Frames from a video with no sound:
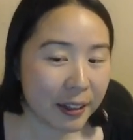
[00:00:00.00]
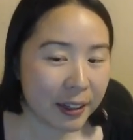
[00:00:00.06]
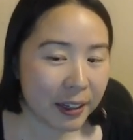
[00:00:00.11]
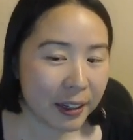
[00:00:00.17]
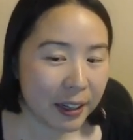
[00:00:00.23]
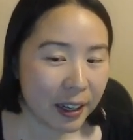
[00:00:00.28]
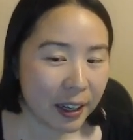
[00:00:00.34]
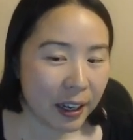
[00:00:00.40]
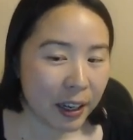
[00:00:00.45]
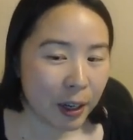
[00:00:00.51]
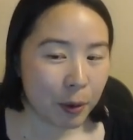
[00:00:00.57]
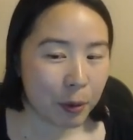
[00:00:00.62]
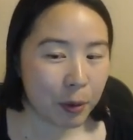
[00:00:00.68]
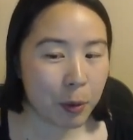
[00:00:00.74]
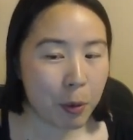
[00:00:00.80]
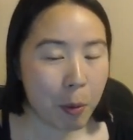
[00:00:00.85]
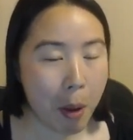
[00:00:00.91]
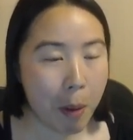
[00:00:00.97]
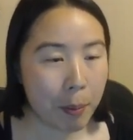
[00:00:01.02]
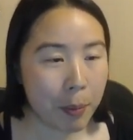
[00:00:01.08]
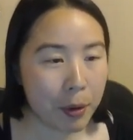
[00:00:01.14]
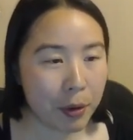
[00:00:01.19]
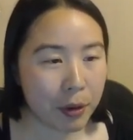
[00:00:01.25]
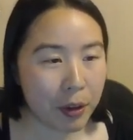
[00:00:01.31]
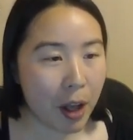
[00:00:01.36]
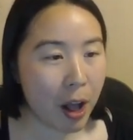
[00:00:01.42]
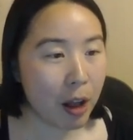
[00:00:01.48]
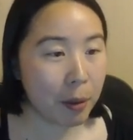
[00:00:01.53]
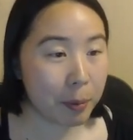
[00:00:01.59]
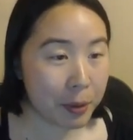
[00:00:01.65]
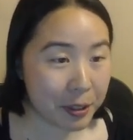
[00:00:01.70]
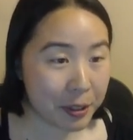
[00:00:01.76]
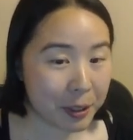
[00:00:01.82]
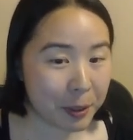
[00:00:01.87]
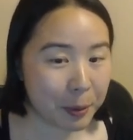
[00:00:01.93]
Luckily, we
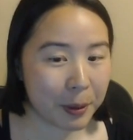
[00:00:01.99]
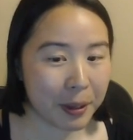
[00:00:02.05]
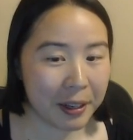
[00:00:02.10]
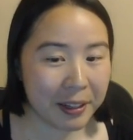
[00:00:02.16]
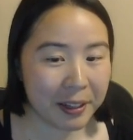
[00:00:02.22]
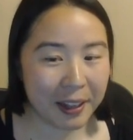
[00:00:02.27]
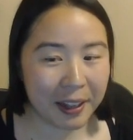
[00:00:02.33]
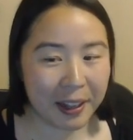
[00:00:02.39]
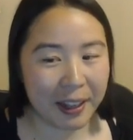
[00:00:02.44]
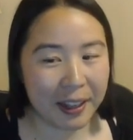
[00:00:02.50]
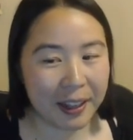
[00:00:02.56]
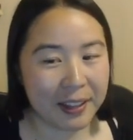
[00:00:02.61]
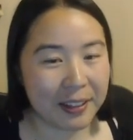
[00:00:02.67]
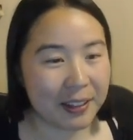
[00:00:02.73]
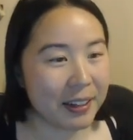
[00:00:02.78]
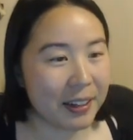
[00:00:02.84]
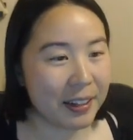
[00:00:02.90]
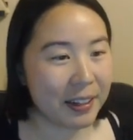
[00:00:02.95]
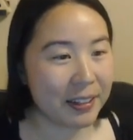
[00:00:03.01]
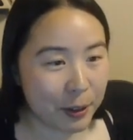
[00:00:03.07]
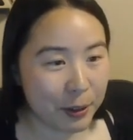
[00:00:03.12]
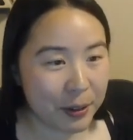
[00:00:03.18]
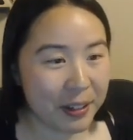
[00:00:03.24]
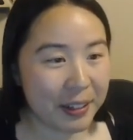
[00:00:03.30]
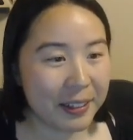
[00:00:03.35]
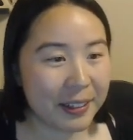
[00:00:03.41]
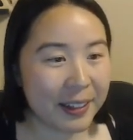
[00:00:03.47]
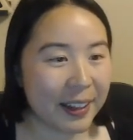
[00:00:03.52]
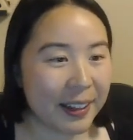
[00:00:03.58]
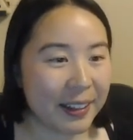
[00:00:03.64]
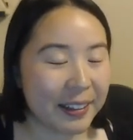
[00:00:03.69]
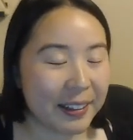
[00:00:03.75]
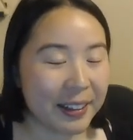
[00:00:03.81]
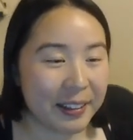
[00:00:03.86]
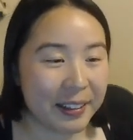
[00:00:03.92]
remembered our business plan and stuck to
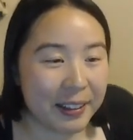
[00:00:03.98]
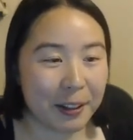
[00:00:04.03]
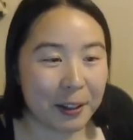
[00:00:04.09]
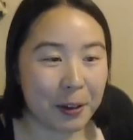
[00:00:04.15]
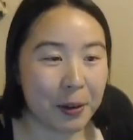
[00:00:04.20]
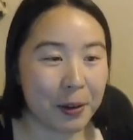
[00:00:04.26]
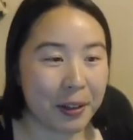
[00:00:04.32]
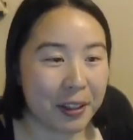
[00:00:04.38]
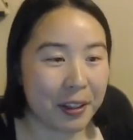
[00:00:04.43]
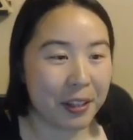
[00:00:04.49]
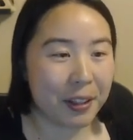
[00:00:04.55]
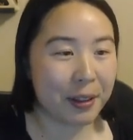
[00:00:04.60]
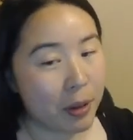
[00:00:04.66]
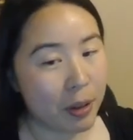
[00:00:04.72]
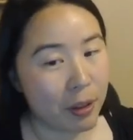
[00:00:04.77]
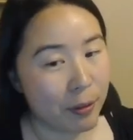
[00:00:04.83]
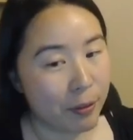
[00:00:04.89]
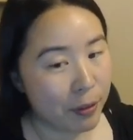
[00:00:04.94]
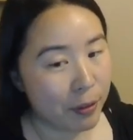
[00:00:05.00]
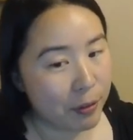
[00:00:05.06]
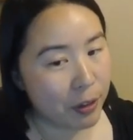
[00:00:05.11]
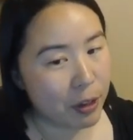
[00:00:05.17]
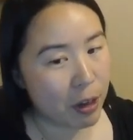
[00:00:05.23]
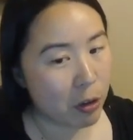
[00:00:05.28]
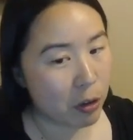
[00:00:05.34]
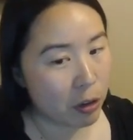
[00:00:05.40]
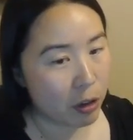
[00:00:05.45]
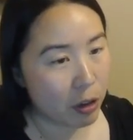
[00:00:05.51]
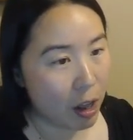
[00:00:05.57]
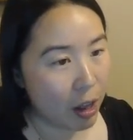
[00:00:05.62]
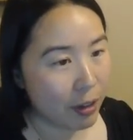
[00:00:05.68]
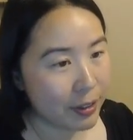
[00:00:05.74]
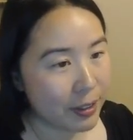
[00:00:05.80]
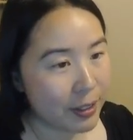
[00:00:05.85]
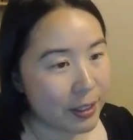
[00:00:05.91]
it, and I didn't go anything beyond a
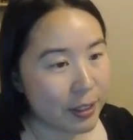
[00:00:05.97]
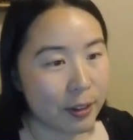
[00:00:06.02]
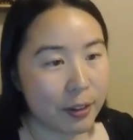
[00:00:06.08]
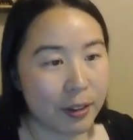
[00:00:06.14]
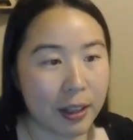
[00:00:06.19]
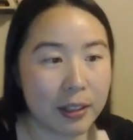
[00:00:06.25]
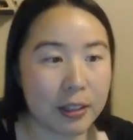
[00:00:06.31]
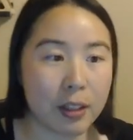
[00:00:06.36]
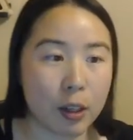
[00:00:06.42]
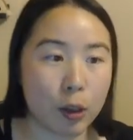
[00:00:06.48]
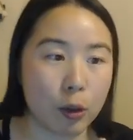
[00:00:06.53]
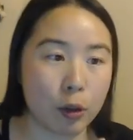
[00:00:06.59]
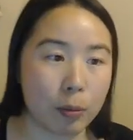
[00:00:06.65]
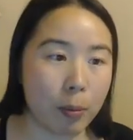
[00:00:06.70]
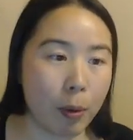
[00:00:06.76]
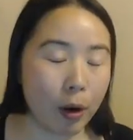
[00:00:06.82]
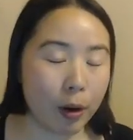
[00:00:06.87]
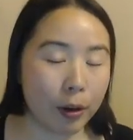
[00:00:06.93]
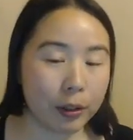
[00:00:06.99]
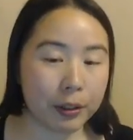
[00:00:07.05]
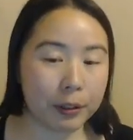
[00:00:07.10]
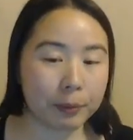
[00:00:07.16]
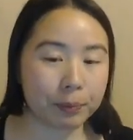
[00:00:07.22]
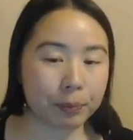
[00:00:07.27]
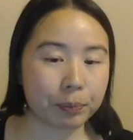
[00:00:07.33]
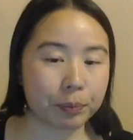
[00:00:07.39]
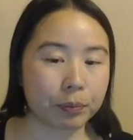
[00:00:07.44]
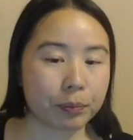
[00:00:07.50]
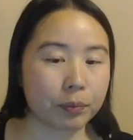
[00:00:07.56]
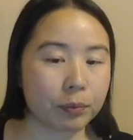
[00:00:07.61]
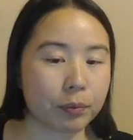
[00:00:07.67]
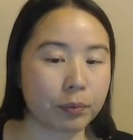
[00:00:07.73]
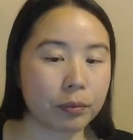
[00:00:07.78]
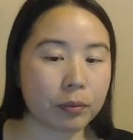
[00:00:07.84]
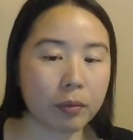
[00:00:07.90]
$50 loss. So that's the good part.
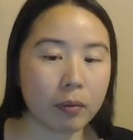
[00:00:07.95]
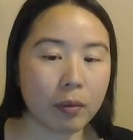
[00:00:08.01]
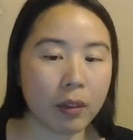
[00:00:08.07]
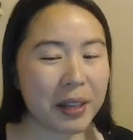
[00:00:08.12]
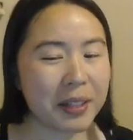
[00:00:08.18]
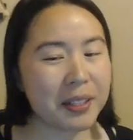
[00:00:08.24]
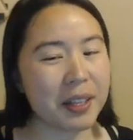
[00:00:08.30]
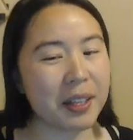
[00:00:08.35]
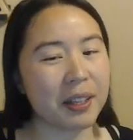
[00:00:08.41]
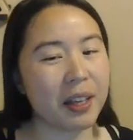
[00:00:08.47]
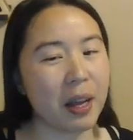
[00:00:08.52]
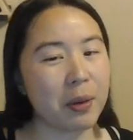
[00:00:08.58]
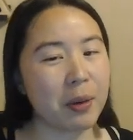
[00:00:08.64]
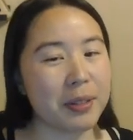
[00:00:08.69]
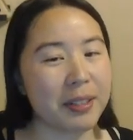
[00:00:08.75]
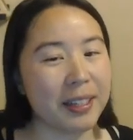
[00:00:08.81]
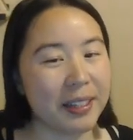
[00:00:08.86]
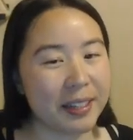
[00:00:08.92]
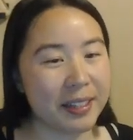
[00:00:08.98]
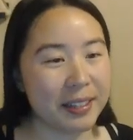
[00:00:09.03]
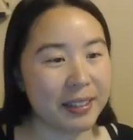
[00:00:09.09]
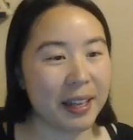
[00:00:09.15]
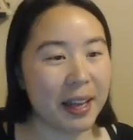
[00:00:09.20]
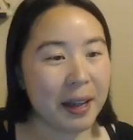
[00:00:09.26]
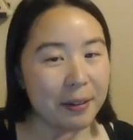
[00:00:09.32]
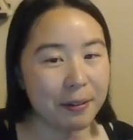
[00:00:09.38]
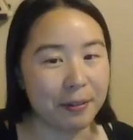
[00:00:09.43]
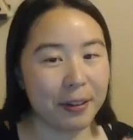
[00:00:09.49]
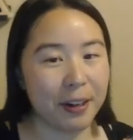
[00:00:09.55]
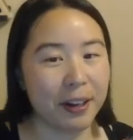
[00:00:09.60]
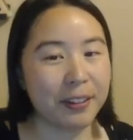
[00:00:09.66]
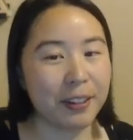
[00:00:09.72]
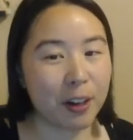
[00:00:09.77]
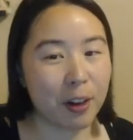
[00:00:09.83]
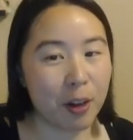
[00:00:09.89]
And the last thing I would say is
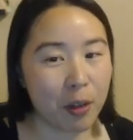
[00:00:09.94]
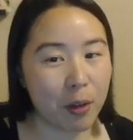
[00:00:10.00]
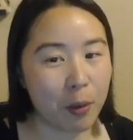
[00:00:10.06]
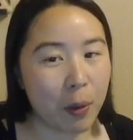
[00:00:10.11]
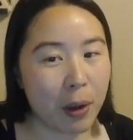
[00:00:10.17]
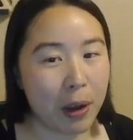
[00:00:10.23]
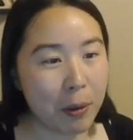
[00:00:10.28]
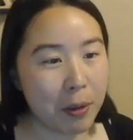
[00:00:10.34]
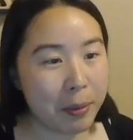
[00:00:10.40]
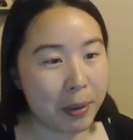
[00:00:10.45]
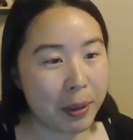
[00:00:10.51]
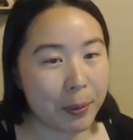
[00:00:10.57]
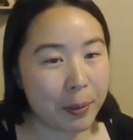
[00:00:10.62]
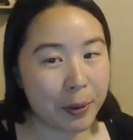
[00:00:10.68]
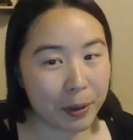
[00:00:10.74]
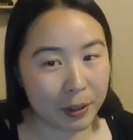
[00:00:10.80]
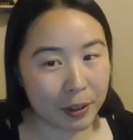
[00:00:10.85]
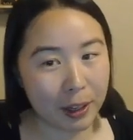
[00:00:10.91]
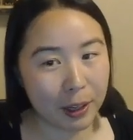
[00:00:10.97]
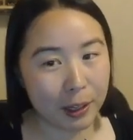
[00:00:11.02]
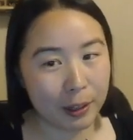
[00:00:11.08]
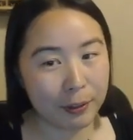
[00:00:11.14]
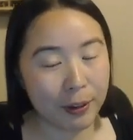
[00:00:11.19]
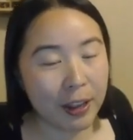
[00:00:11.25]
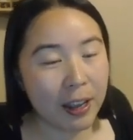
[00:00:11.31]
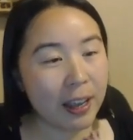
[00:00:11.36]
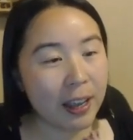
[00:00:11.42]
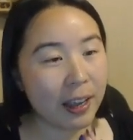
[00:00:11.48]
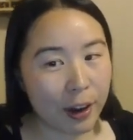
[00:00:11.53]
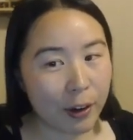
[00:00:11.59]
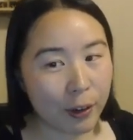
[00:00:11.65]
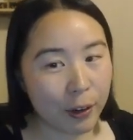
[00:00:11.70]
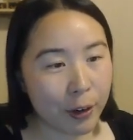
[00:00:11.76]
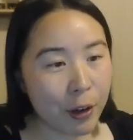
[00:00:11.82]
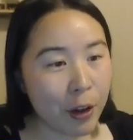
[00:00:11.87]
have fun along the way with the people you love
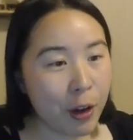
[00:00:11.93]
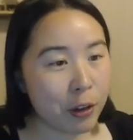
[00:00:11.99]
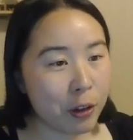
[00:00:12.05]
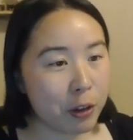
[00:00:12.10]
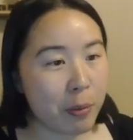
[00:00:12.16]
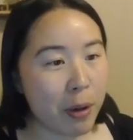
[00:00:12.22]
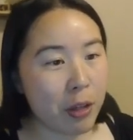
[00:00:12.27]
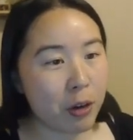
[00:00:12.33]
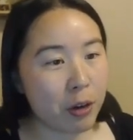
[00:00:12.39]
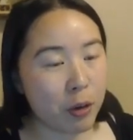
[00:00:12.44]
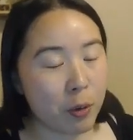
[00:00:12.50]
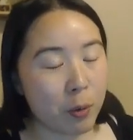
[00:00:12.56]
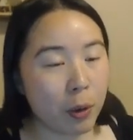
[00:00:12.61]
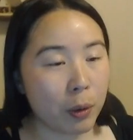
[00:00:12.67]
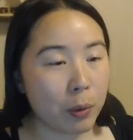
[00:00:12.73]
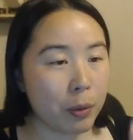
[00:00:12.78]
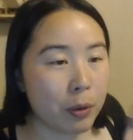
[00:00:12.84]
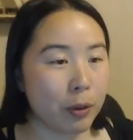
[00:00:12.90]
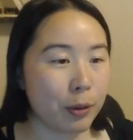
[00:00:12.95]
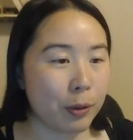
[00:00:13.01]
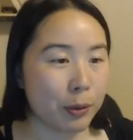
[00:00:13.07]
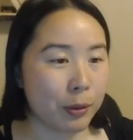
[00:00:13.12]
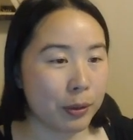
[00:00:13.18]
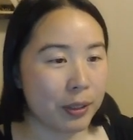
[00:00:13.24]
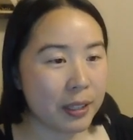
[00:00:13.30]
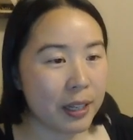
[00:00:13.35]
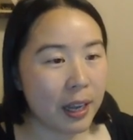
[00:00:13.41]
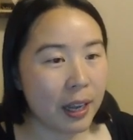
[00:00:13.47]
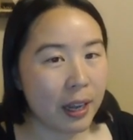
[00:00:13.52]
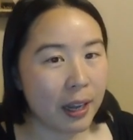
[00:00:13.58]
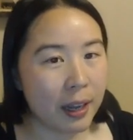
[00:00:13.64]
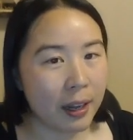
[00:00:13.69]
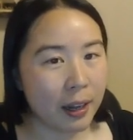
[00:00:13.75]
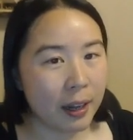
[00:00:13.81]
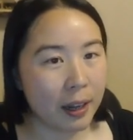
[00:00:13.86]
and care, no matter you win or
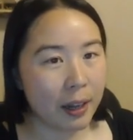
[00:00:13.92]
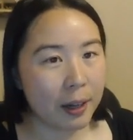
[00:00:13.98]
lose.